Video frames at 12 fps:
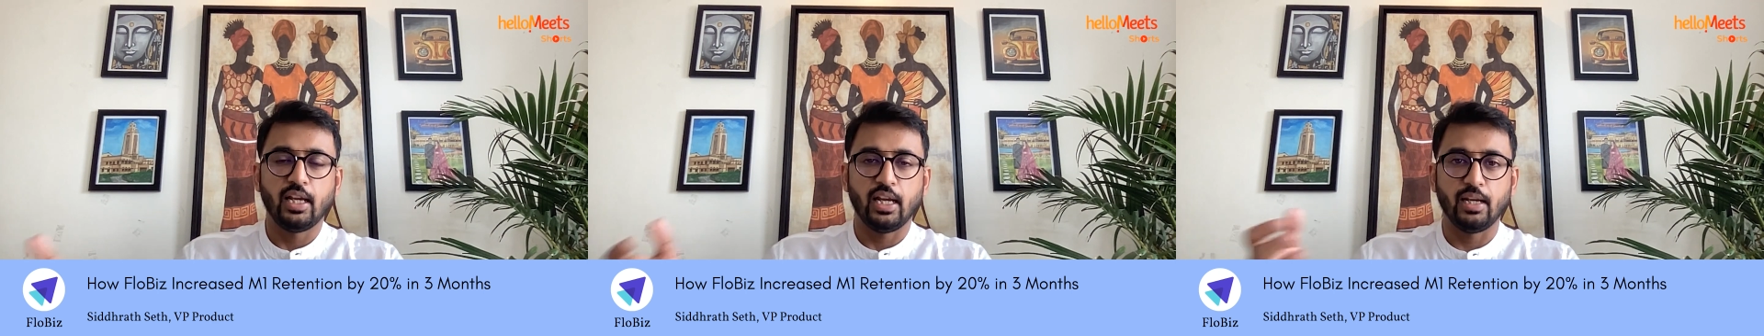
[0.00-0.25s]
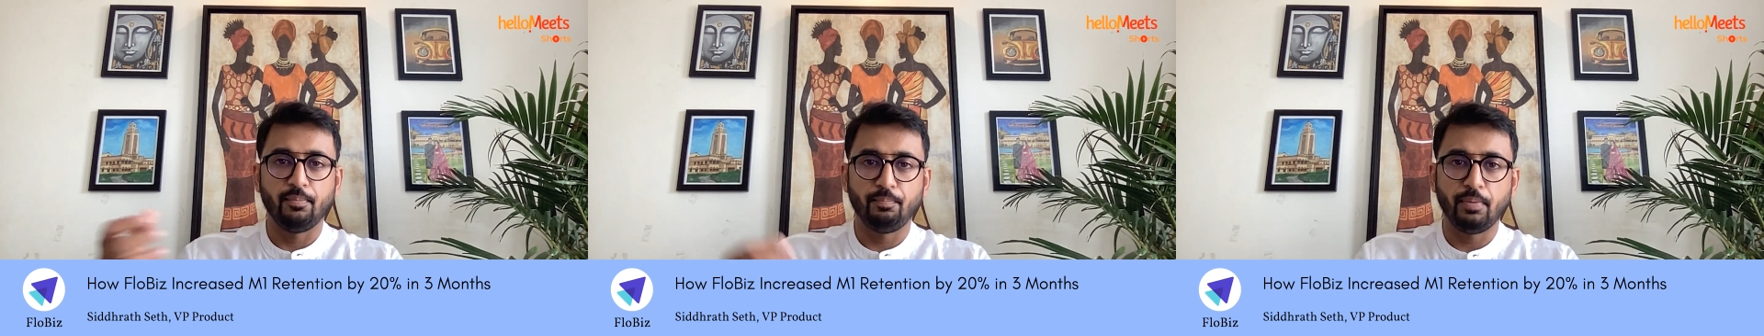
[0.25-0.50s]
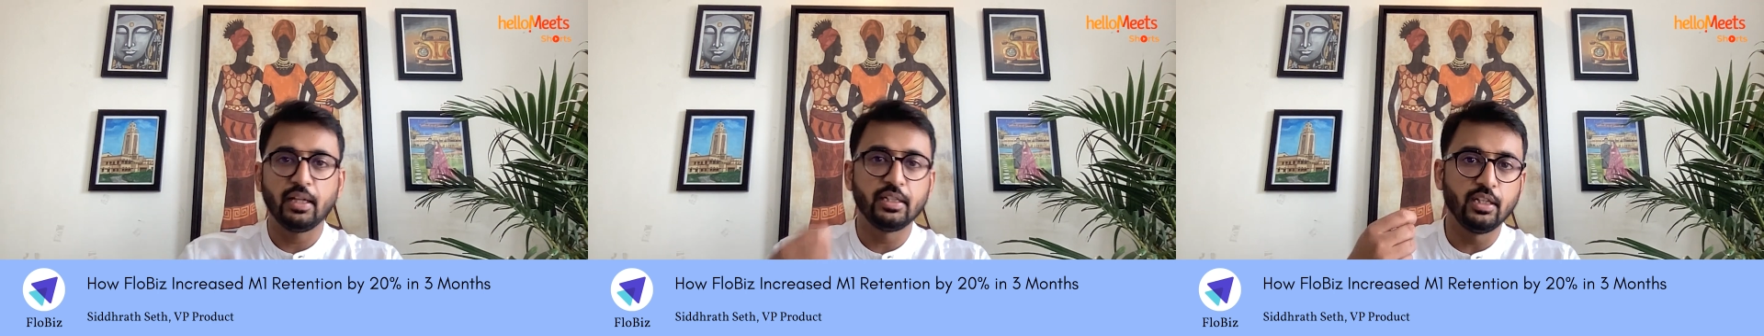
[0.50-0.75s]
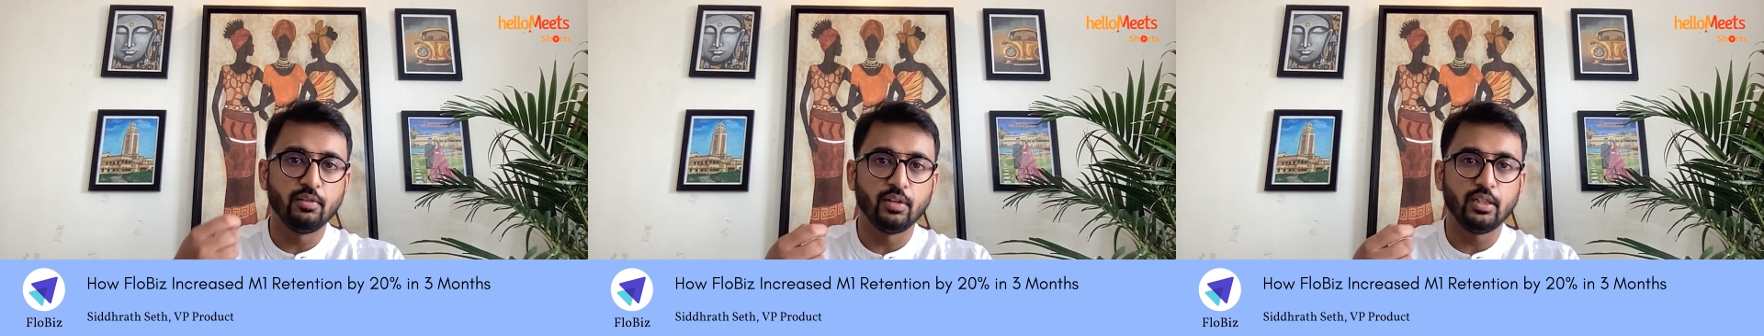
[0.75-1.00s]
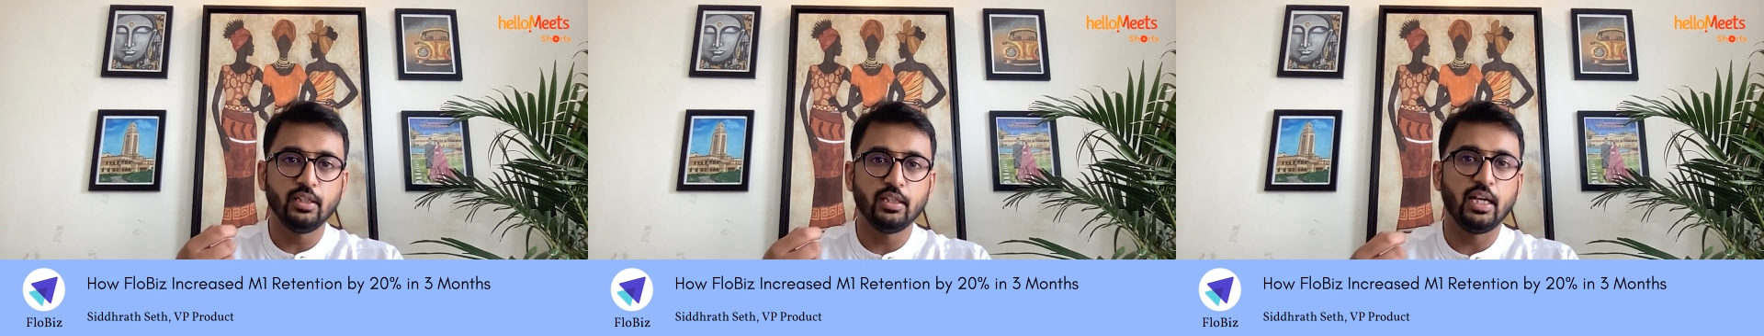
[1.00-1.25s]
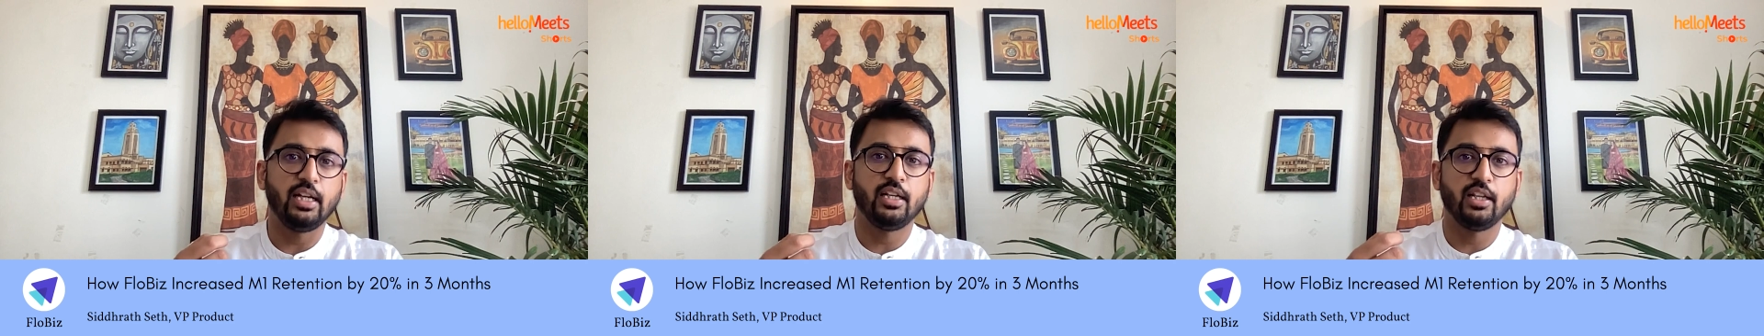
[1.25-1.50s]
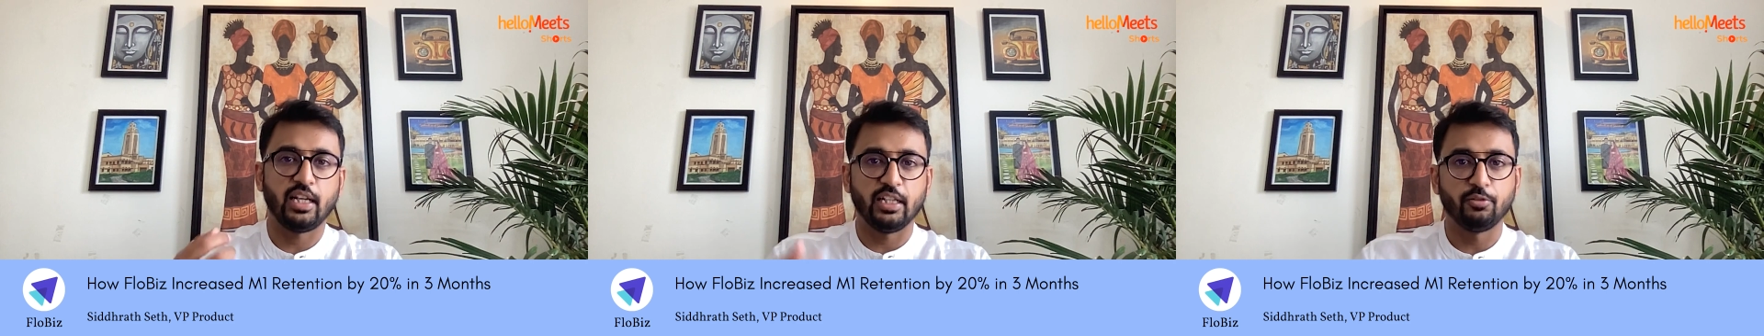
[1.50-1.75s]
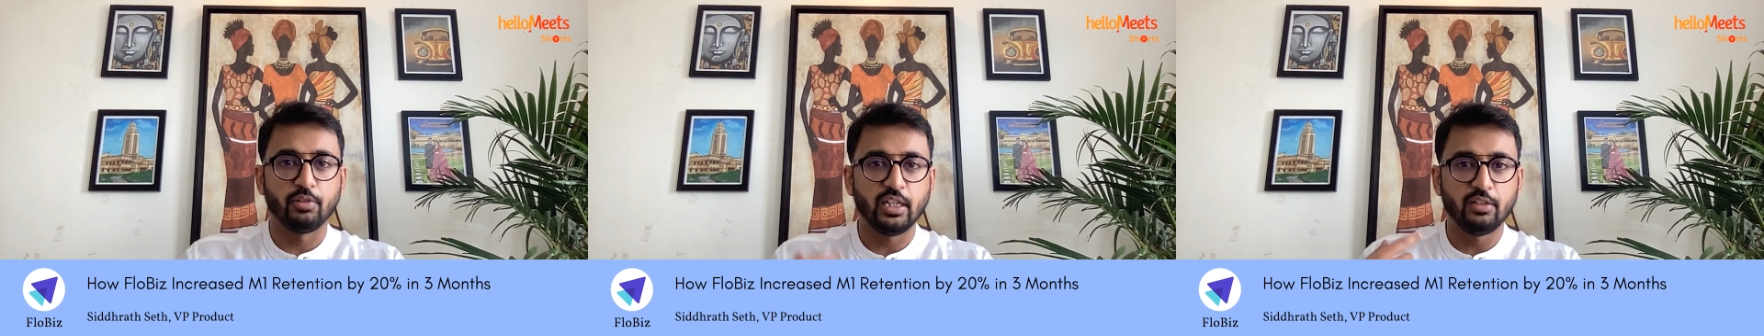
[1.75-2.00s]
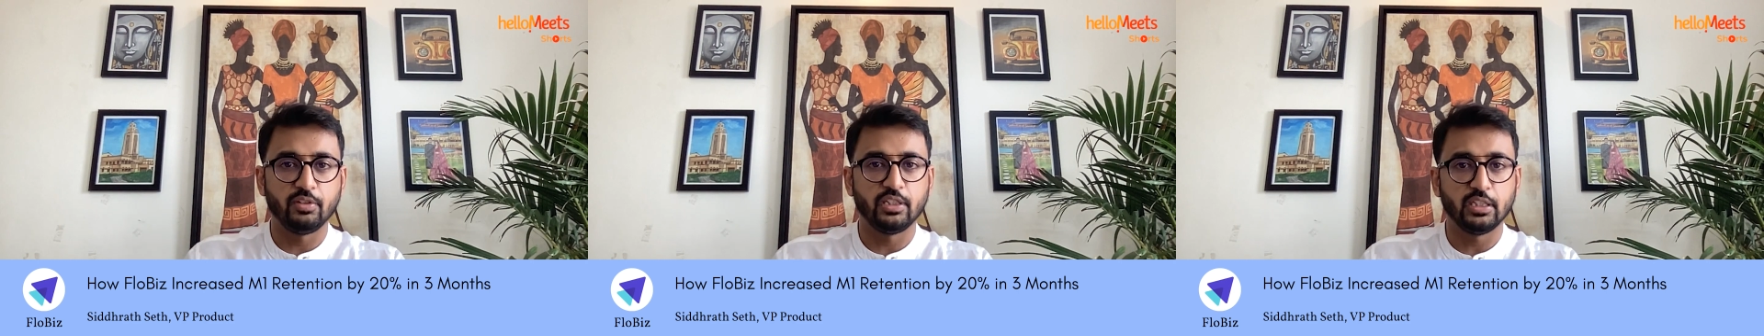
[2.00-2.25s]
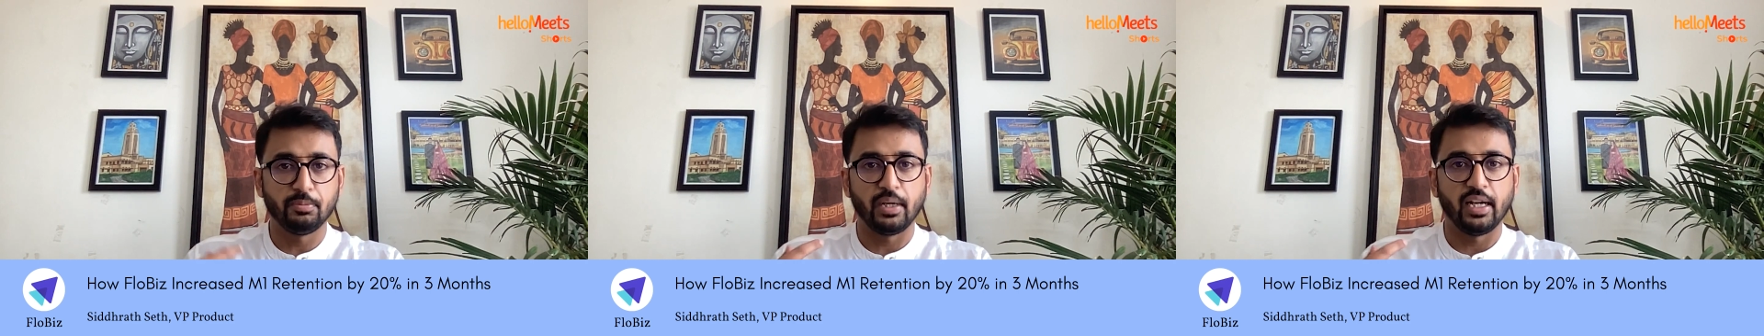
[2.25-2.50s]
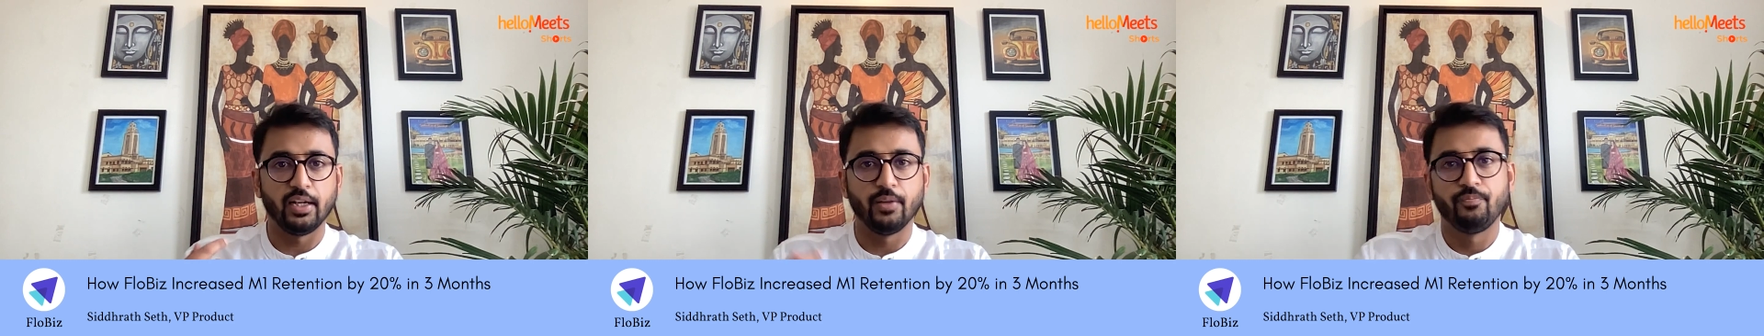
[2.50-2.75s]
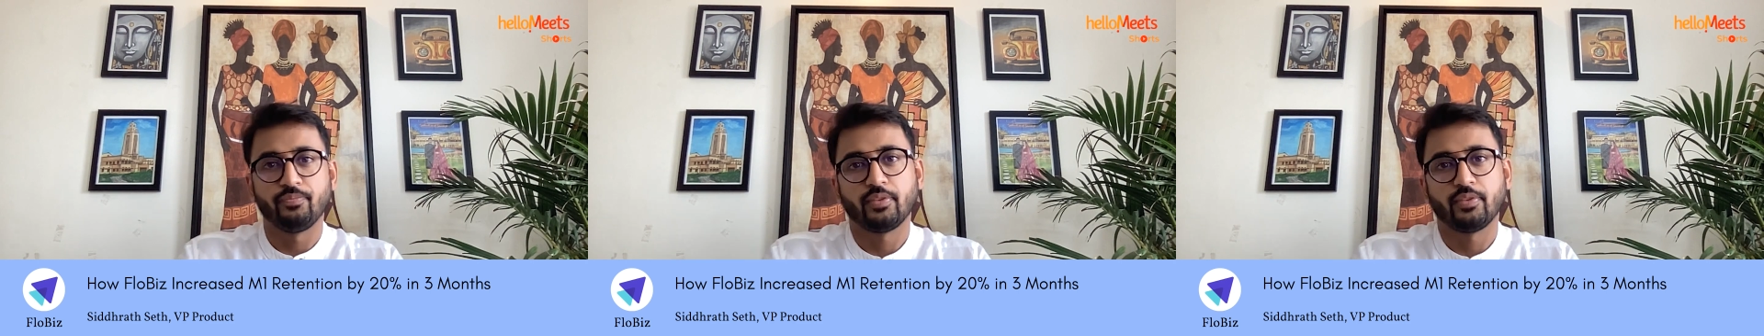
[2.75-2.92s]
and picks the one that resonates with his brand.